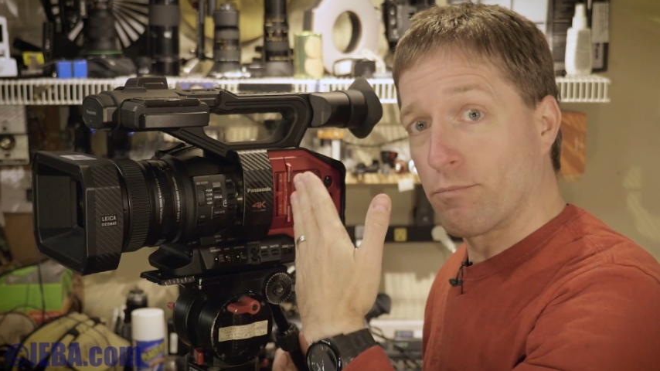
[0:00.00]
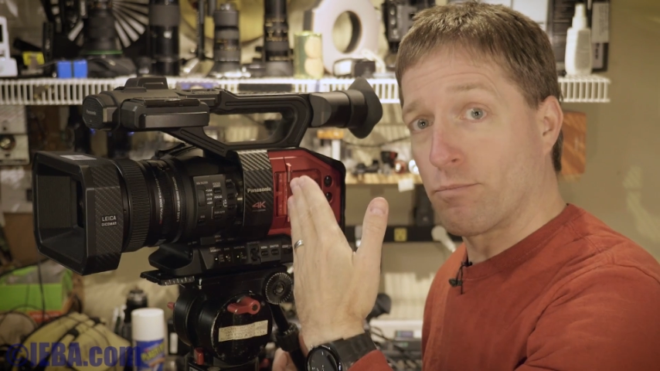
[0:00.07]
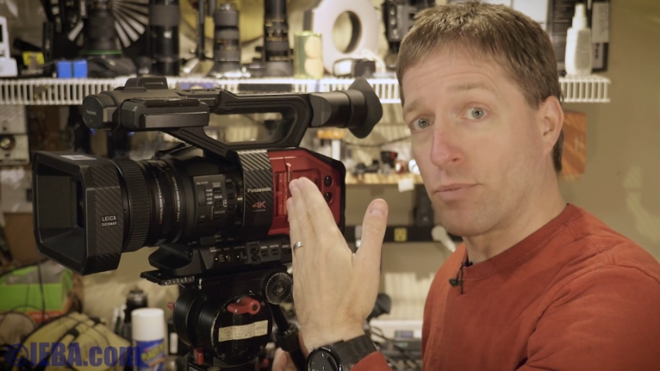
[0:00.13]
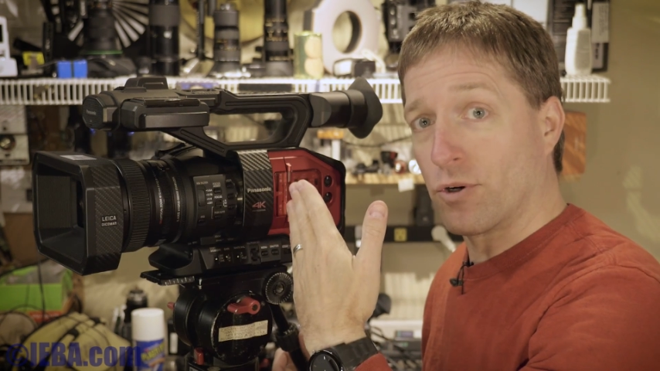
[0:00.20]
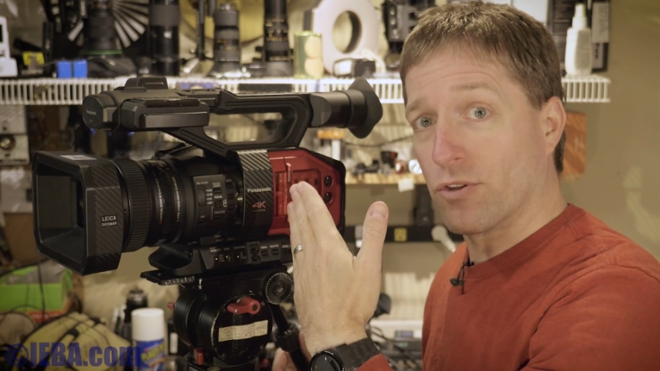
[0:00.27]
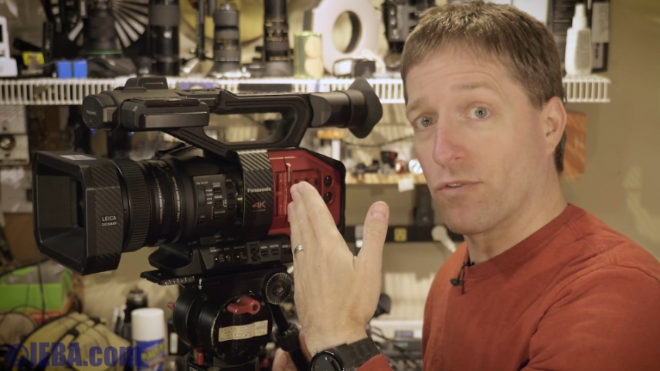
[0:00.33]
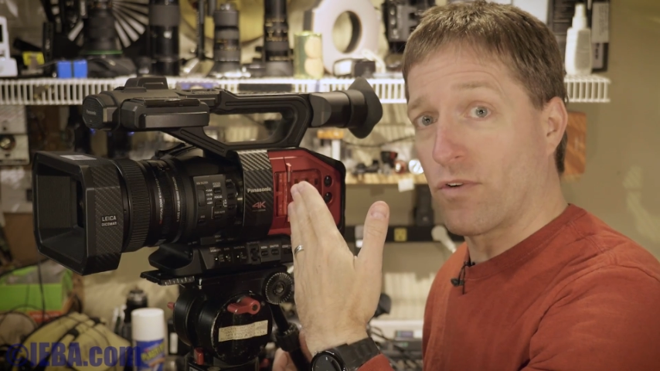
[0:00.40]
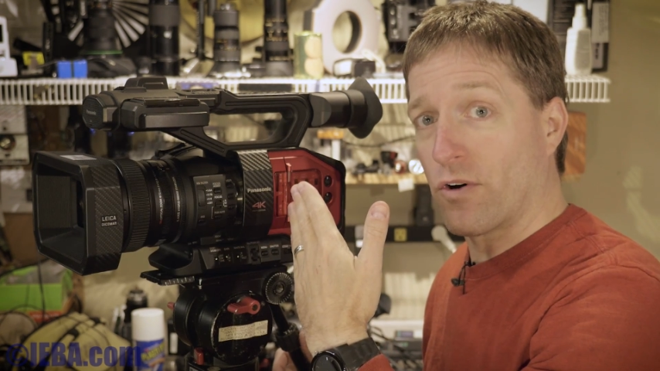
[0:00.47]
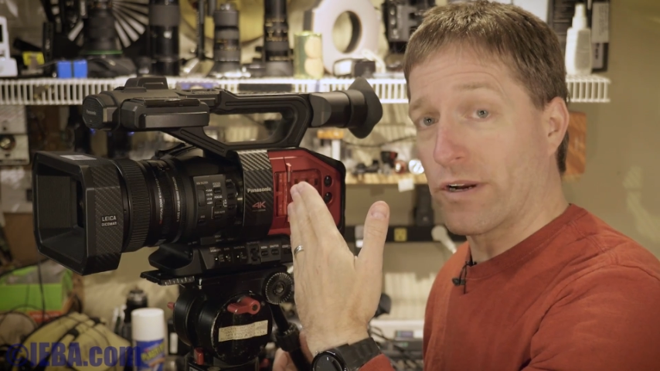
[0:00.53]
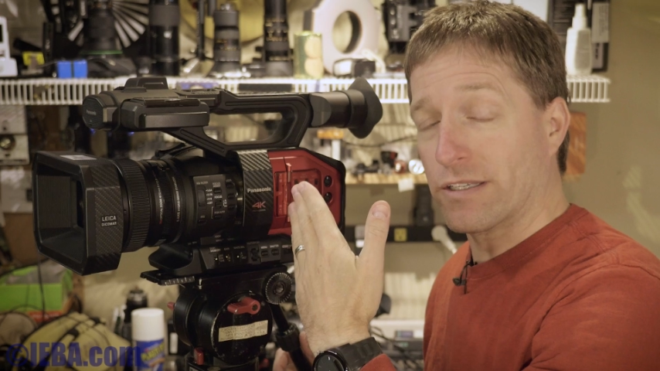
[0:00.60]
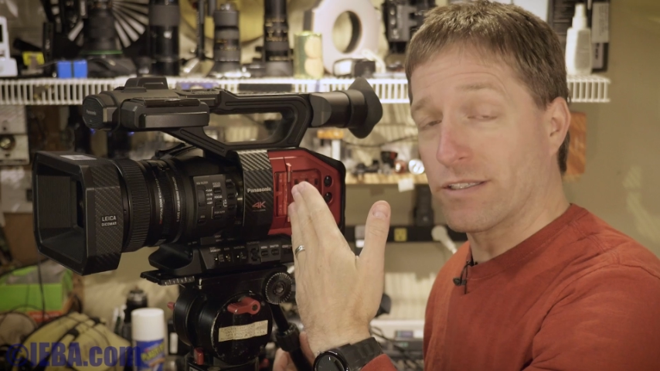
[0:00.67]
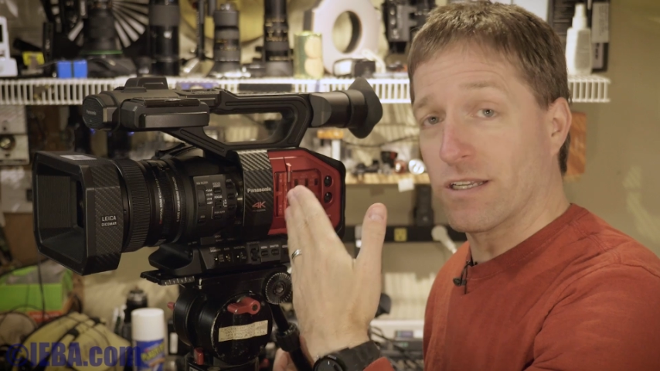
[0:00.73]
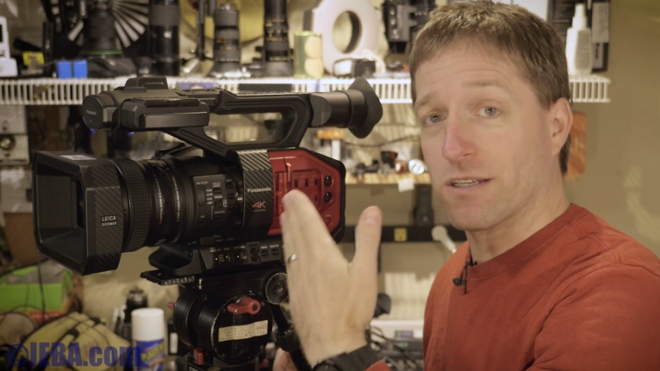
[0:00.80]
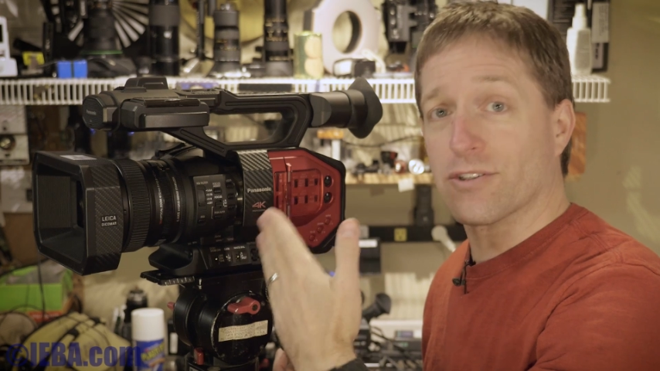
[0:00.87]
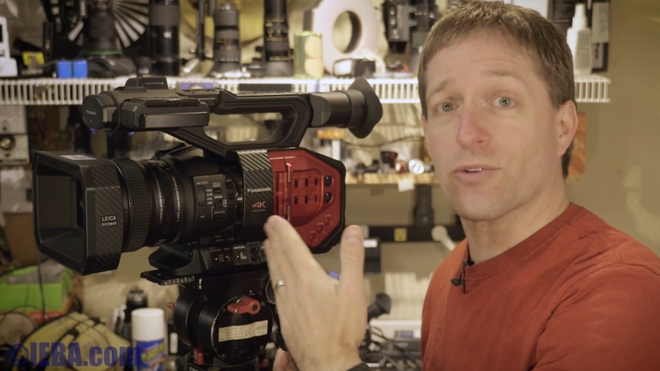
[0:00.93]
pull the
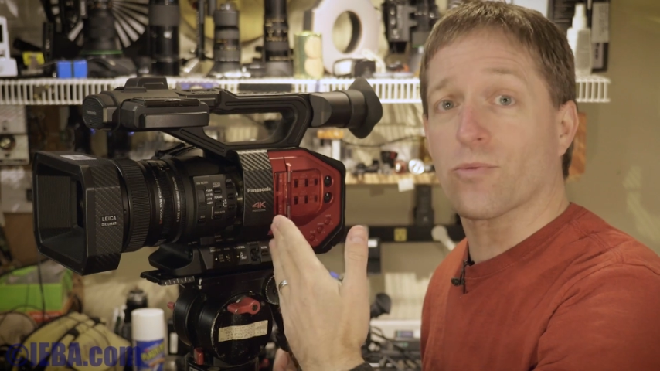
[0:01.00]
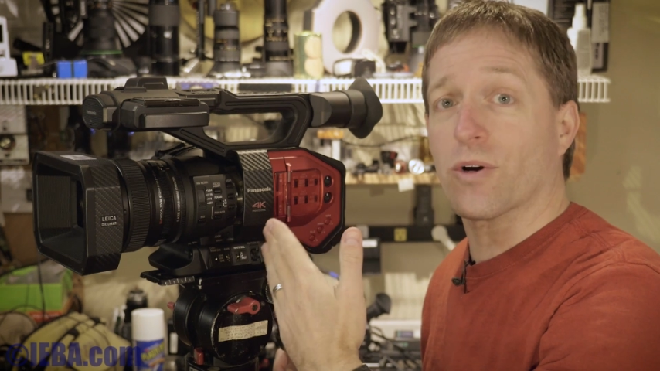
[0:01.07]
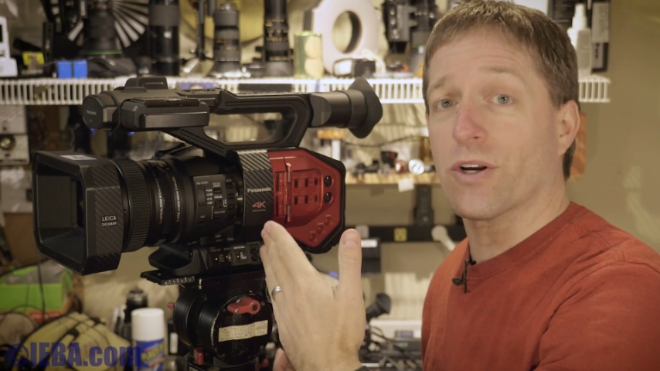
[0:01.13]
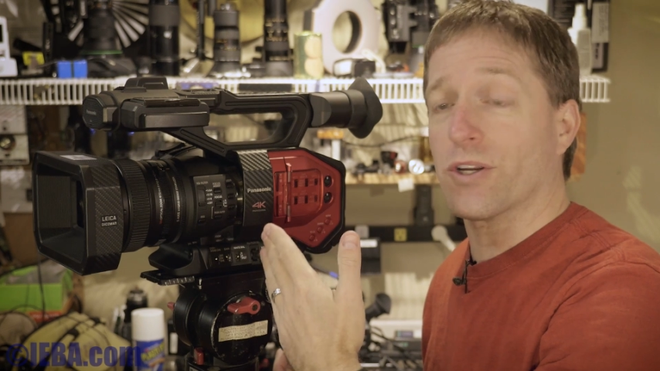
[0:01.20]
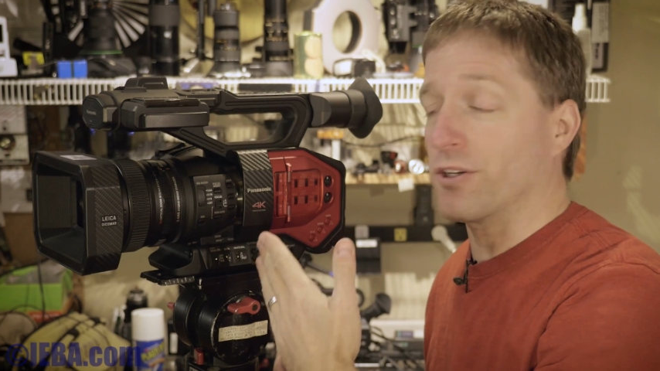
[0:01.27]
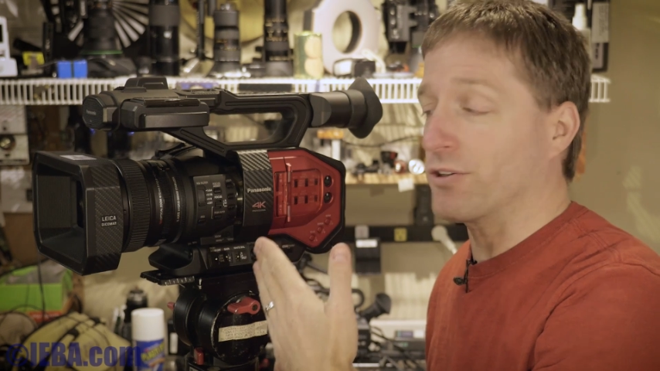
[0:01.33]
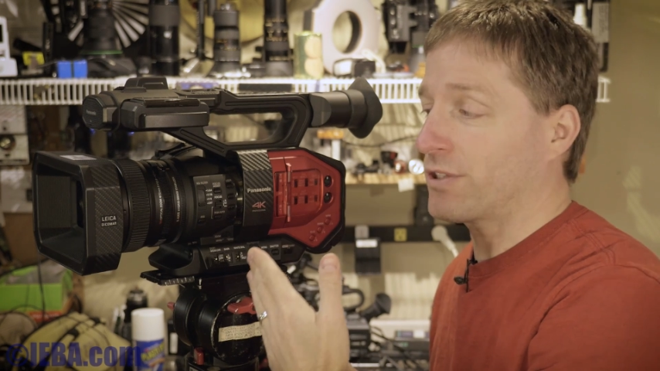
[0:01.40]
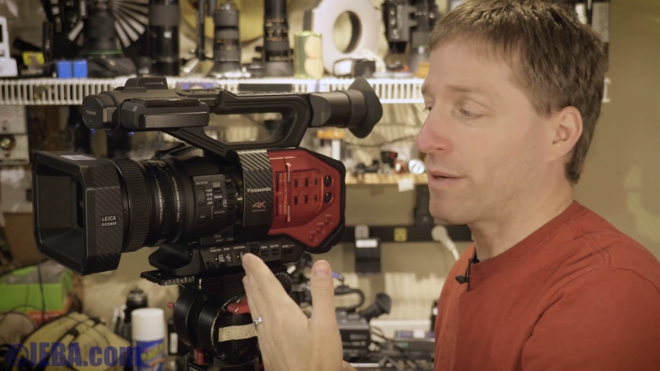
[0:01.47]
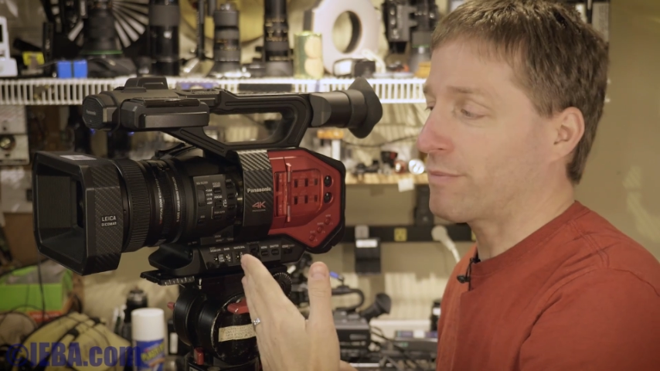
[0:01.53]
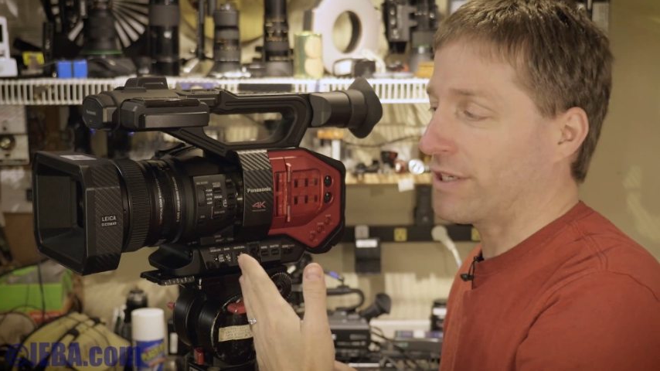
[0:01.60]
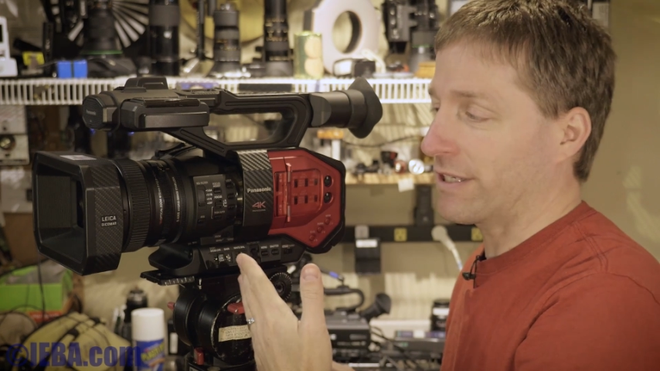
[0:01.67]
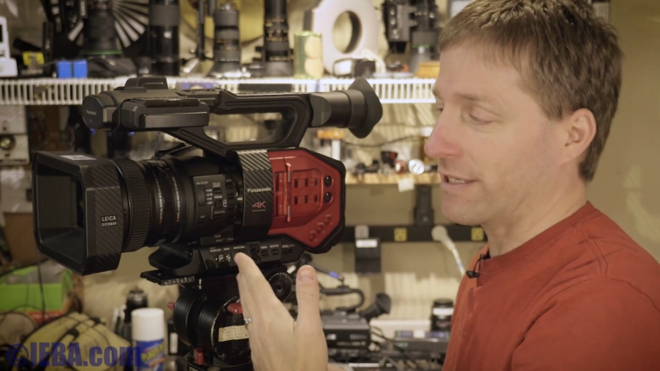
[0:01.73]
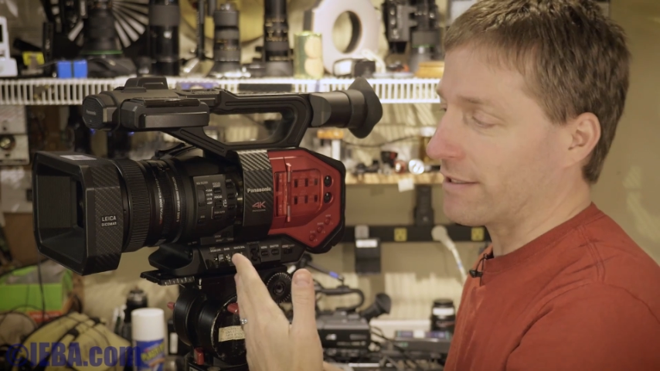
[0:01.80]
focus into where your subject